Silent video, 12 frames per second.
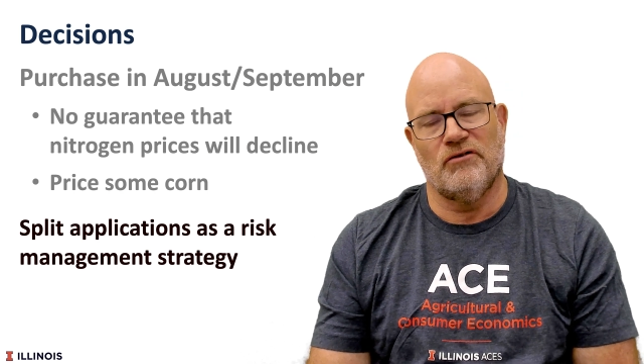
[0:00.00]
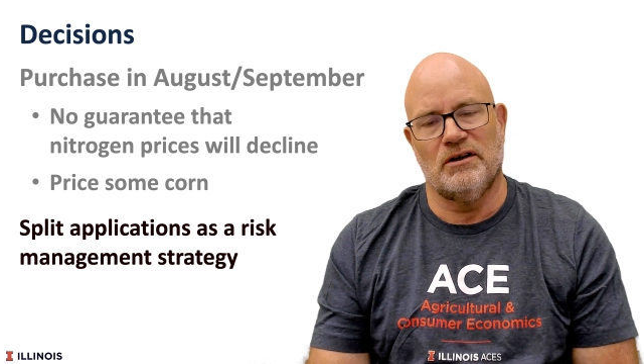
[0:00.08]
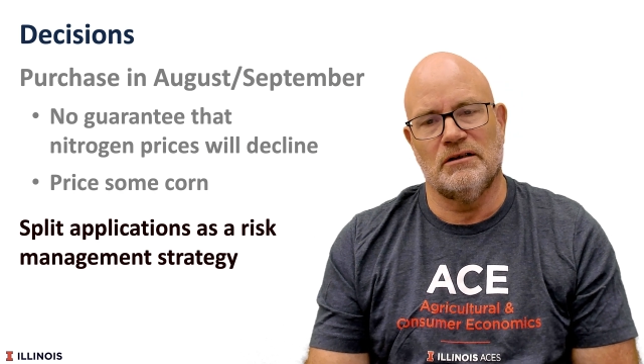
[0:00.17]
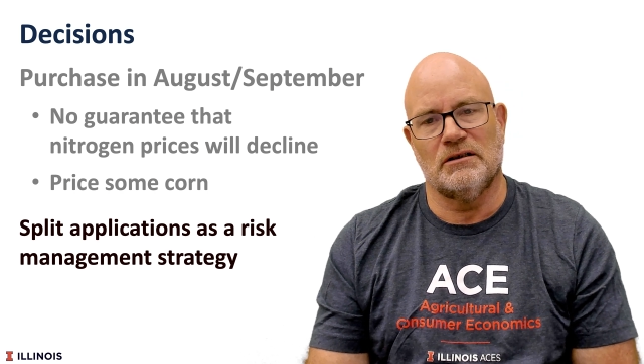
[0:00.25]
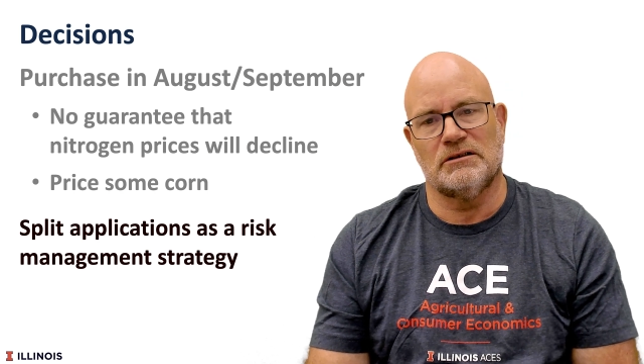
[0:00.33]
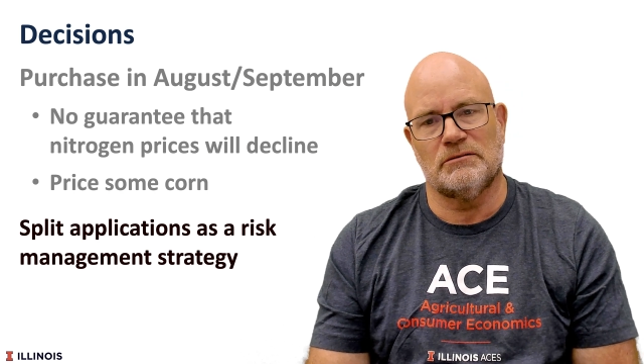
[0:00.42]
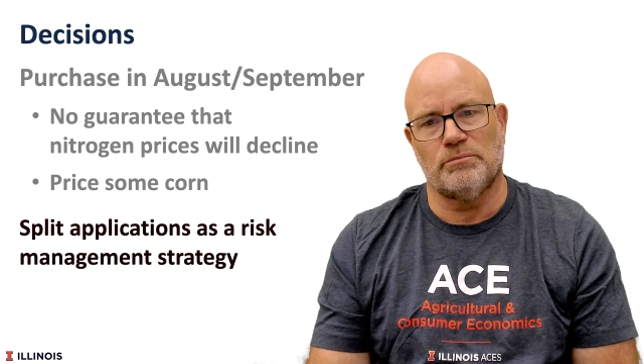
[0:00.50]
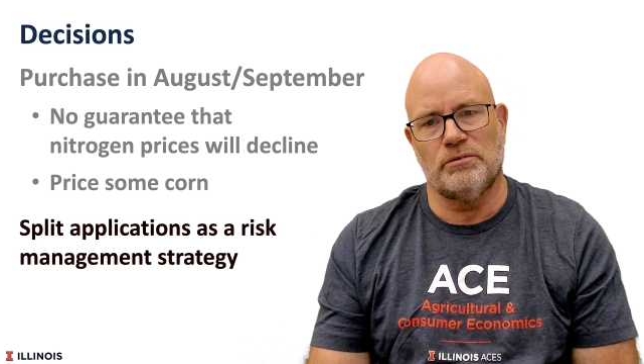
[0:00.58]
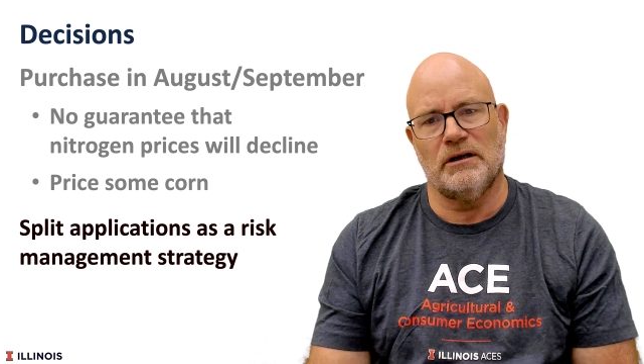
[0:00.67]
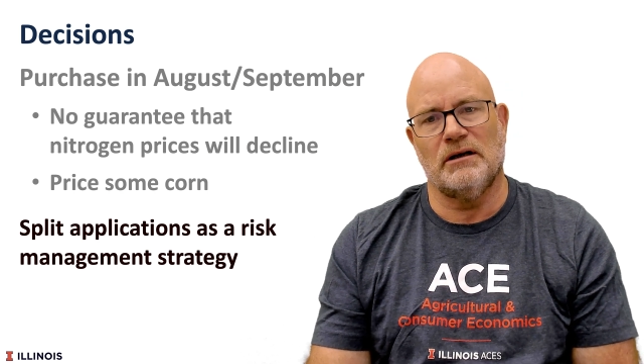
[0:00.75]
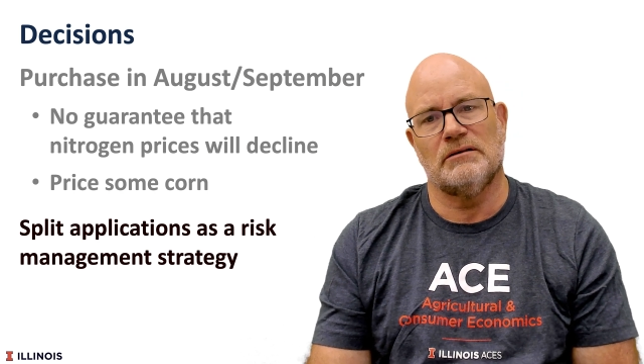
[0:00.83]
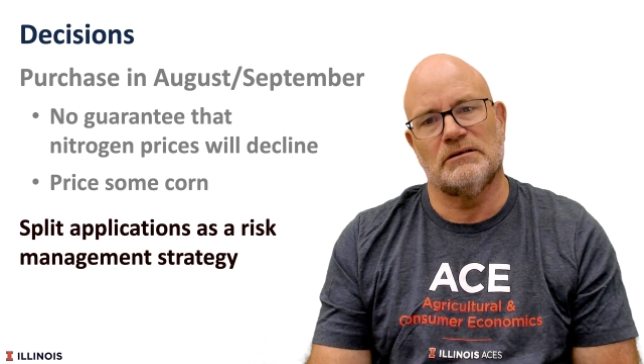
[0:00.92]
it in the
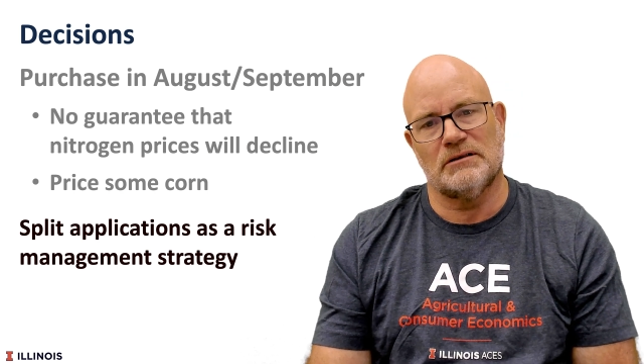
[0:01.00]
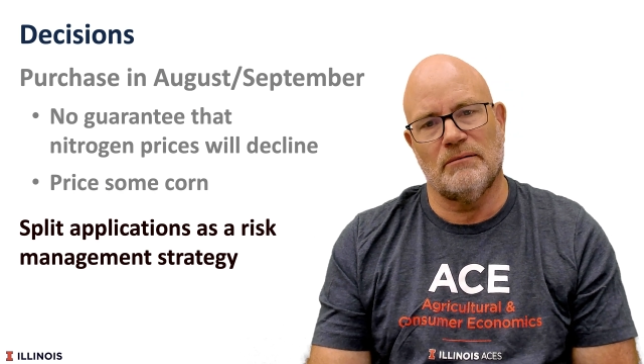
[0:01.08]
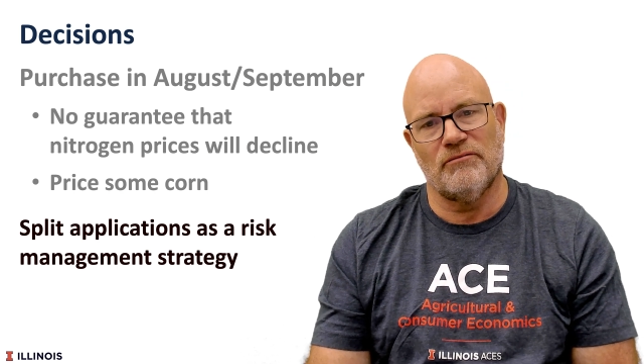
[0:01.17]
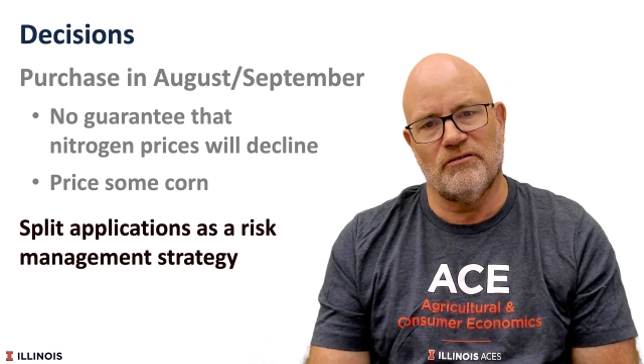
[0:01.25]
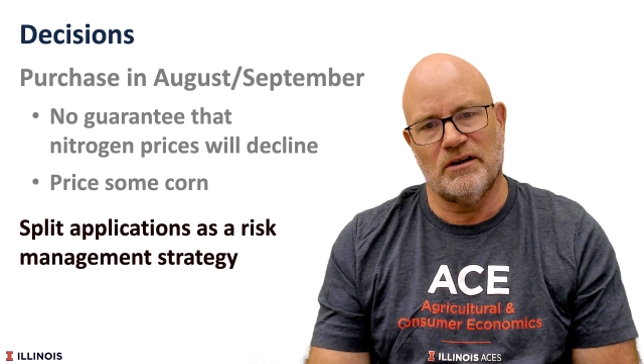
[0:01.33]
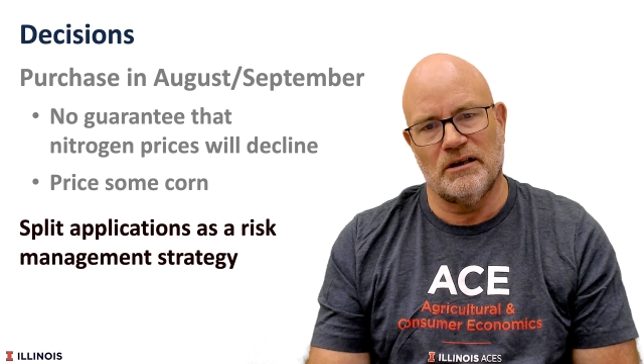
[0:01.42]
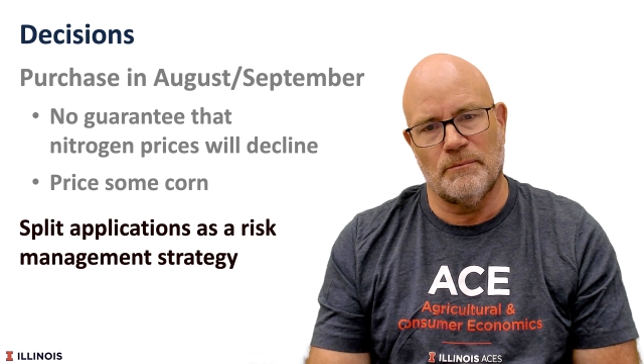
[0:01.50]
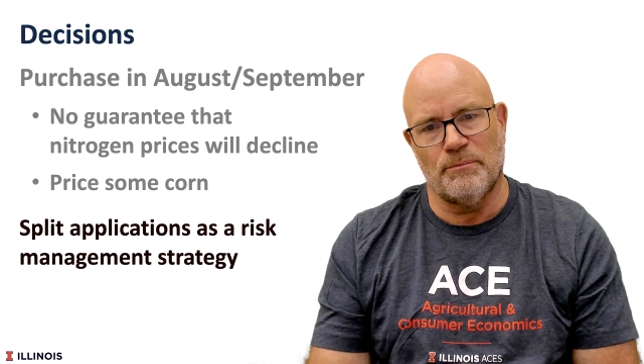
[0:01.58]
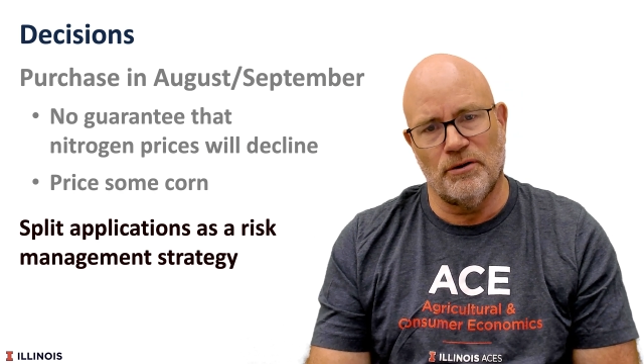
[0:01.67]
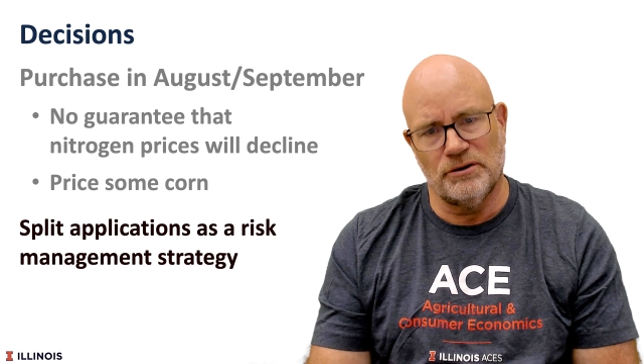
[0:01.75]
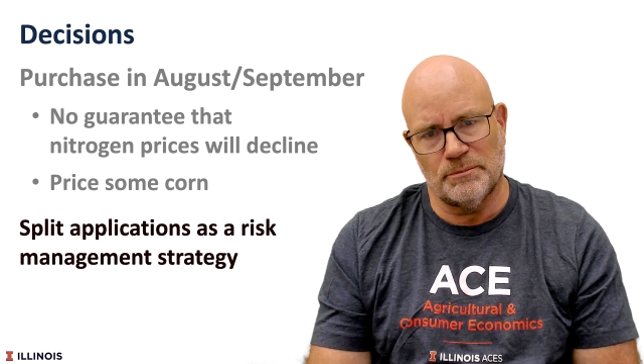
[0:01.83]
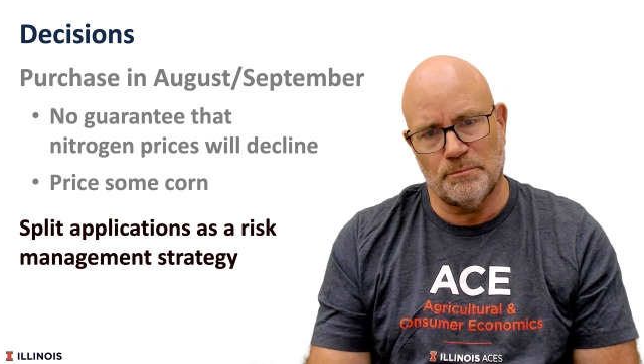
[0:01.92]
spring and some of it in the
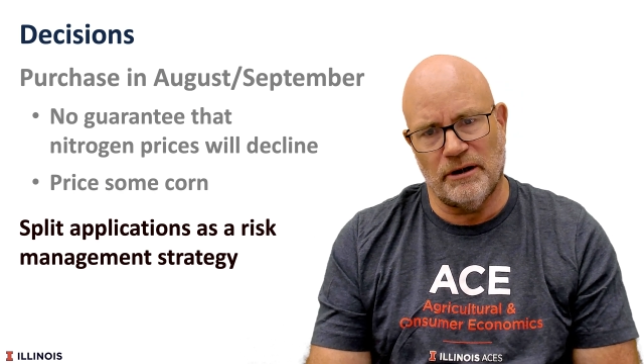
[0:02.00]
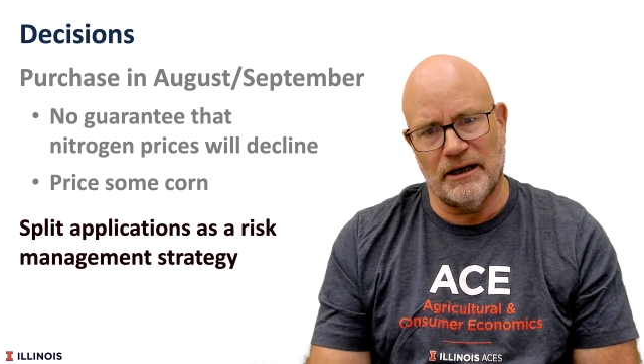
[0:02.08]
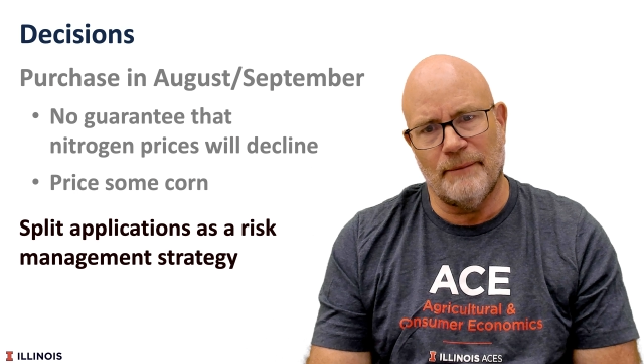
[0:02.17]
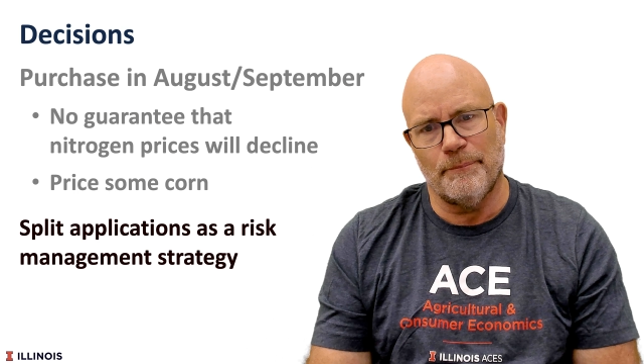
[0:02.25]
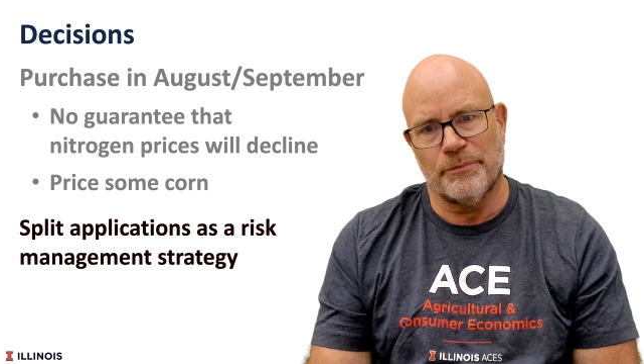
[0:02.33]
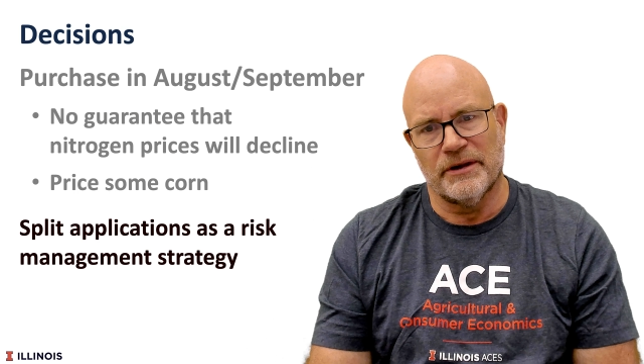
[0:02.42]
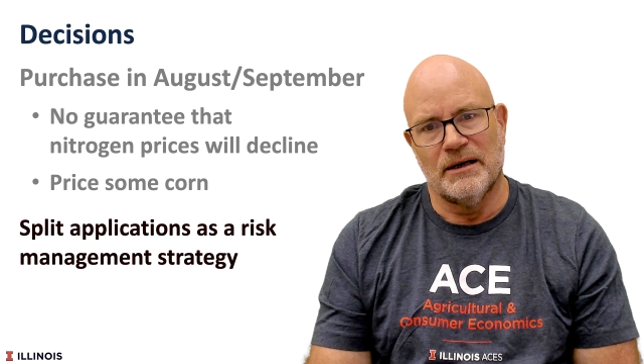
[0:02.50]
post plant.